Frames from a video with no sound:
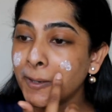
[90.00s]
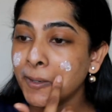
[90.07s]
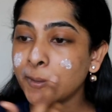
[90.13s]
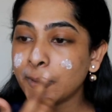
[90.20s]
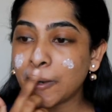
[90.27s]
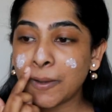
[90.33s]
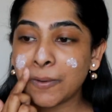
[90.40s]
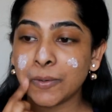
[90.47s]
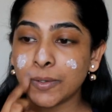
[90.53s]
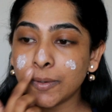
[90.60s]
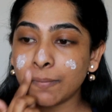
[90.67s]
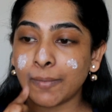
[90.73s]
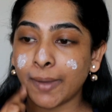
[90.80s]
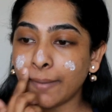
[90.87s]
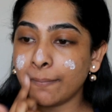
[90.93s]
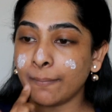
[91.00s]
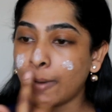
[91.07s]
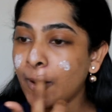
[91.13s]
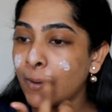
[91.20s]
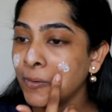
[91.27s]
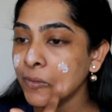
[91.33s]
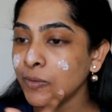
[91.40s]
around my
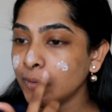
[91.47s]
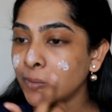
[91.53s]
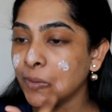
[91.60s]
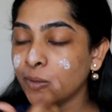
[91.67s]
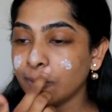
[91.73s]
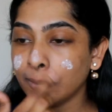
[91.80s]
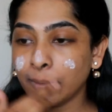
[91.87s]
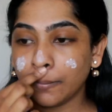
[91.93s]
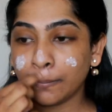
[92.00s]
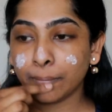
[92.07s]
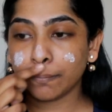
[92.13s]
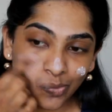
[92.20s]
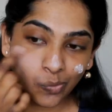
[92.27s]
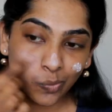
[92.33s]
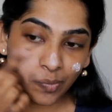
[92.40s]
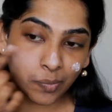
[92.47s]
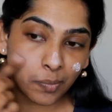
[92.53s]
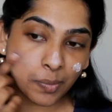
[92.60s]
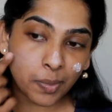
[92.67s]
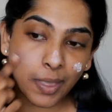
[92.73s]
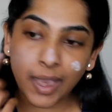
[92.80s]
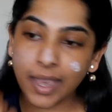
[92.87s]
mouth,
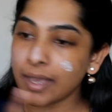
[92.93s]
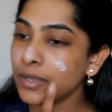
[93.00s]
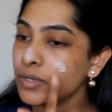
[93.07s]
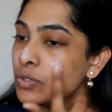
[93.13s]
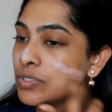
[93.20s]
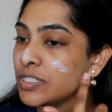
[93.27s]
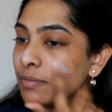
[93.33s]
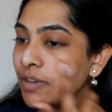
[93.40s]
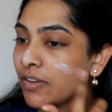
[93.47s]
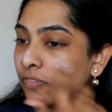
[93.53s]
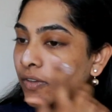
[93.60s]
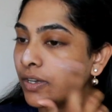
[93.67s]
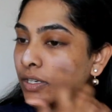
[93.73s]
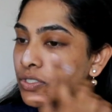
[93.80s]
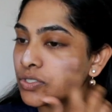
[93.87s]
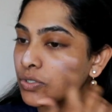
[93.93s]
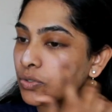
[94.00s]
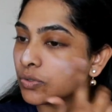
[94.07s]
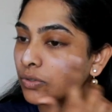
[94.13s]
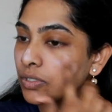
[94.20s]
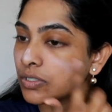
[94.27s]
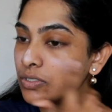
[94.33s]
and using my finger to
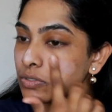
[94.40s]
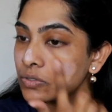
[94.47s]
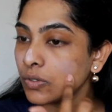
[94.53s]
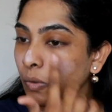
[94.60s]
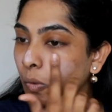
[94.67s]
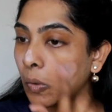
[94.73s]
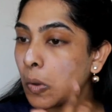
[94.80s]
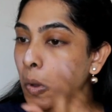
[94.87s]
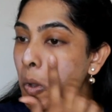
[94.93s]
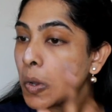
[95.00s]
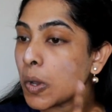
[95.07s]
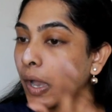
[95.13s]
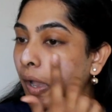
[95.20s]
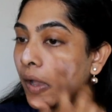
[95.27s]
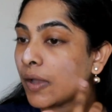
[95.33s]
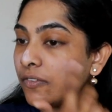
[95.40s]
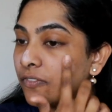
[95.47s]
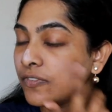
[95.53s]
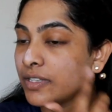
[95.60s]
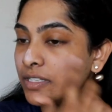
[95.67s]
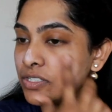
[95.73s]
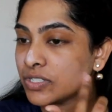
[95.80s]
do this. So it
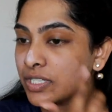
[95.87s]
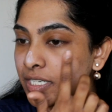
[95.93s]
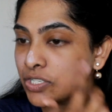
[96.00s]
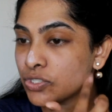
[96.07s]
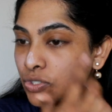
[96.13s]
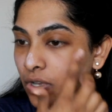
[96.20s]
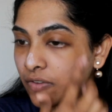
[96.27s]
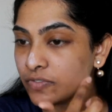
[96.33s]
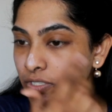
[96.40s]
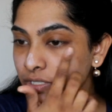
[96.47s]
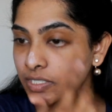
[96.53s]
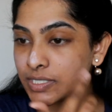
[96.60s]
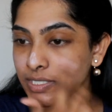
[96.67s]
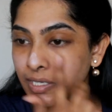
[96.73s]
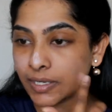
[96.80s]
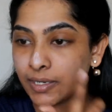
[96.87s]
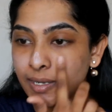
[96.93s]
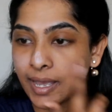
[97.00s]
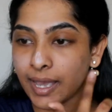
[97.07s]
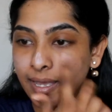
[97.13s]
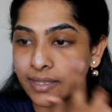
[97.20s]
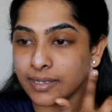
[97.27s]
feels really soft on the skin,
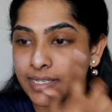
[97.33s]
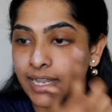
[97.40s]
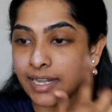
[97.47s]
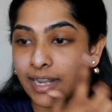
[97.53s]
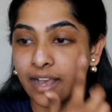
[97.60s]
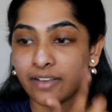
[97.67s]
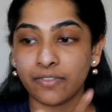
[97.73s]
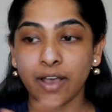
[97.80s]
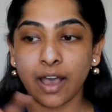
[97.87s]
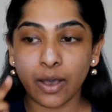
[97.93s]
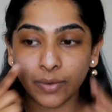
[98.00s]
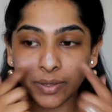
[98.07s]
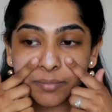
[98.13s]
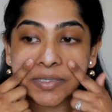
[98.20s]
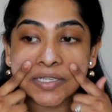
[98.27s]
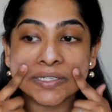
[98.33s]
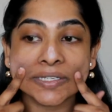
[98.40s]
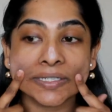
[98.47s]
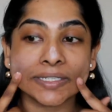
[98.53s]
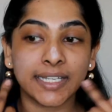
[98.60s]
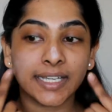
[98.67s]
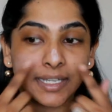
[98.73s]
and I love how
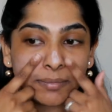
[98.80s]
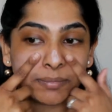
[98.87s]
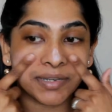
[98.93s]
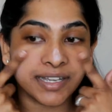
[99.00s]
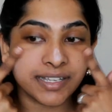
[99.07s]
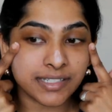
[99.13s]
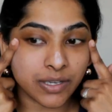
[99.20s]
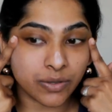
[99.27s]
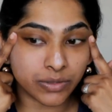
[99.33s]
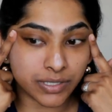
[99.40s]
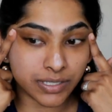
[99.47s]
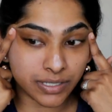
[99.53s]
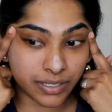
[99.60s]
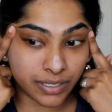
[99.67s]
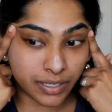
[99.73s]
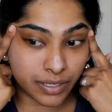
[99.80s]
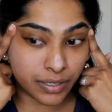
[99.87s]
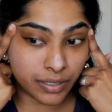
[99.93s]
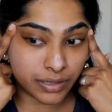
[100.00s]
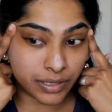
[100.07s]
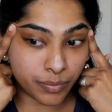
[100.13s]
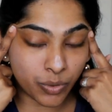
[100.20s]
immediately it blurs out the,
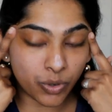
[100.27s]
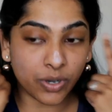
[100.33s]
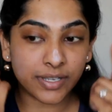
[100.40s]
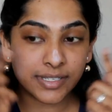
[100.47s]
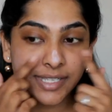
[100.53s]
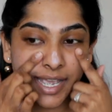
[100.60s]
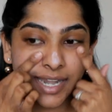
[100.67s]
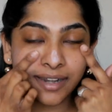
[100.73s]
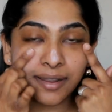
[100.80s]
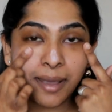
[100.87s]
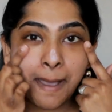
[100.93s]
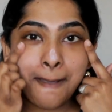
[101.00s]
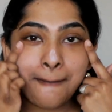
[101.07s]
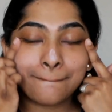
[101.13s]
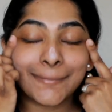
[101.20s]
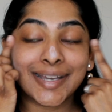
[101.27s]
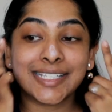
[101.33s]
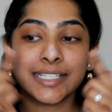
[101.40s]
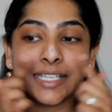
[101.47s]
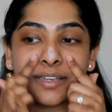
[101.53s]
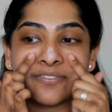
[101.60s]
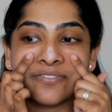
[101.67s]
the pores and my
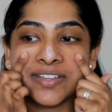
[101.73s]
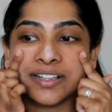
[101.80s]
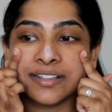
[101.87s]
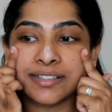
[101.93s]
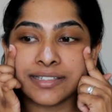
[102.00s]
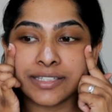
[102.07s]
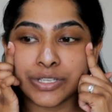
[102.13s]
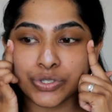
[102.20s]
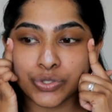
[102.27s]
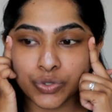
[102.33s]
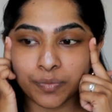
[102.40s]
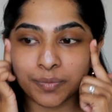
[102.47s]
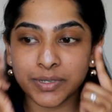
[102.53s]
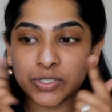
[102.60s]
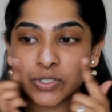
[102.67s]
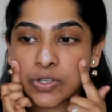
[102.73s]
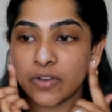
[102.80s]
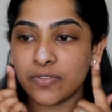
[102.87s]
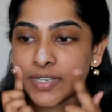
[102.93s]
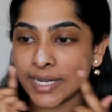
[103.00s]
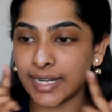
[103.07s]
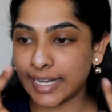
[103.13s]
skin feels super
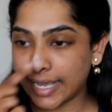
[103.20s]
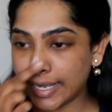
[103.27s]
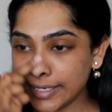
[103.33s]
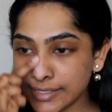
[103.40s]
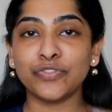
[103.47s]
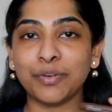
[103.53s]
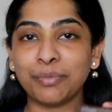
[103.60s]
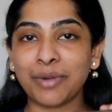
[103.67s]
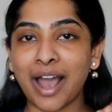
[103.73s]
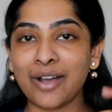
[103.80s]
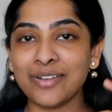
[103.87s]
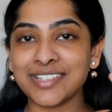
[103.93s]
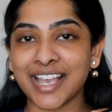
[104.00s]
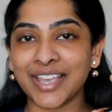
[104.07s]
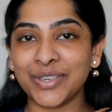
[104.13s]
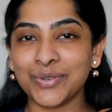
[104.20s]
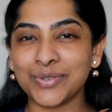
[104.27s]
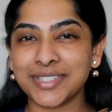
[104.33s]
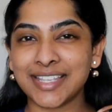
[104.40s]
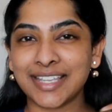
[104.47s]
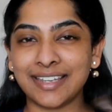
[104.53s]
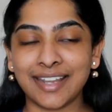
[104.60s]
soft and light. So for brows, I
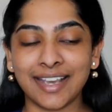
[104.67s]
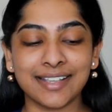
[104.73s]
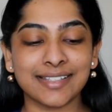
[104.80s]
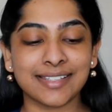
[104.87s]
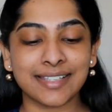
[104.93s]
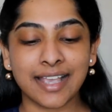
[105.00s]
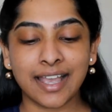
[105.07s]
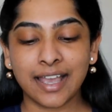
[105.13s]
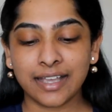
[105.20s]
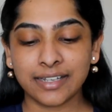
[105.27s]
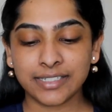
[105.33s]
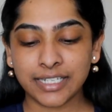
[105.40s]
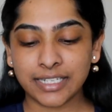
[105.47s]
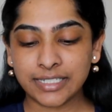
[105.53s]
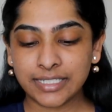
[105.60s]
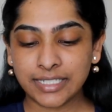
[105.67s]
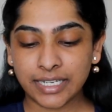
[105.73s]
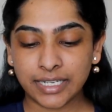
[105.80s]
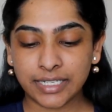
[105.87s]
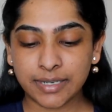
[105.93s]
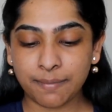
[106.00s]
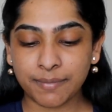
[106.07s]
use the NYX
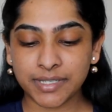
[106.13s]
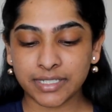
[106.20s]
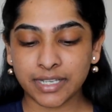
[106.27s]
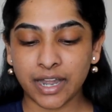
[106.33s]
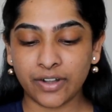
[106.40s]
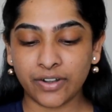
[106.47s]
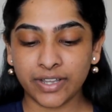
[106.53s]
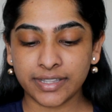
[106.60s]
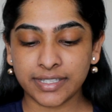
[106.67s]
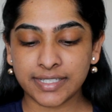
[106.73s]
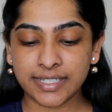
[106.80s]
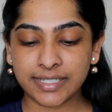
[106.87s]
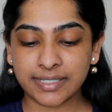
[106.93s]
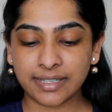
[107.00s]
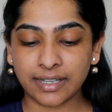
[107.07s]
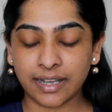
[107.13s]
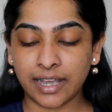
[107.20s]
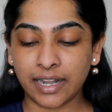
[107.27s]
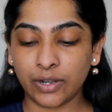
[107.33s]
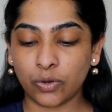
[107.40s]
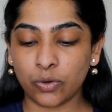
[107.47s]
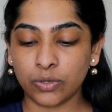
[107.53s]
tinted mascara. This is the
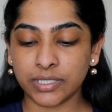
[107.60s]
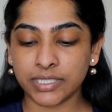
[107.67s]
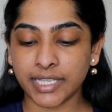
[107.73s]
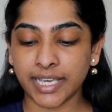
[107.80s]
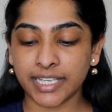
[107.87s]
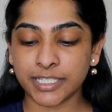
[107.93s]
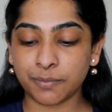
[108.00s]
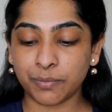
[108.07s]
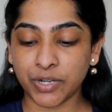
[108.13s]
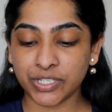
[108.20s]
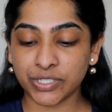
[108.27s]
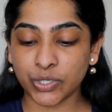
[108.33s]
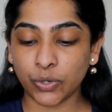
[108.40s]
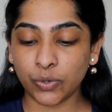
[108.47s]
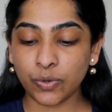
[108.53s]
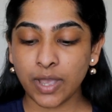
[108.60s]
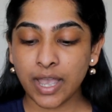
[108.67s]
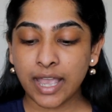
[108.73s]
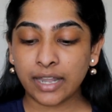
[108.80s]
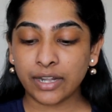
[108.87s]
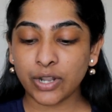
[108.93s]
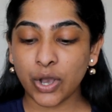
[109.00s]
color called Espresso.
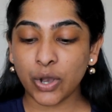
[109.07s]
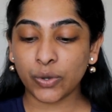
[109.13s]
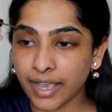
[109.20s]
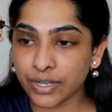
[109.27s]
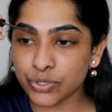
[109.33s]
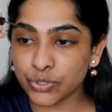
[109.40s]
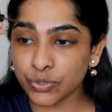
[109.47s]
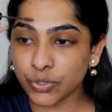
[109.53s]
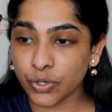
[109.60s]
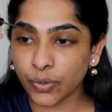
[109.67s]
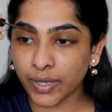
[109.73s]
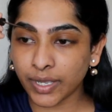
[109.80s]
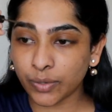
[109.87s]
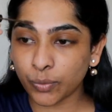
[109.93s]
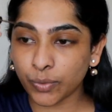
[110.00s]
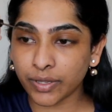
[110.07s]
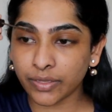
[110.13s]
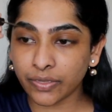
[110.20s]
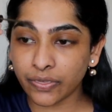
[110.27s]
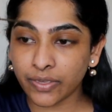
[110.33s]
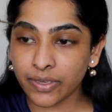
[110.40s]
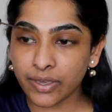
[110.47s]
Now I do go in with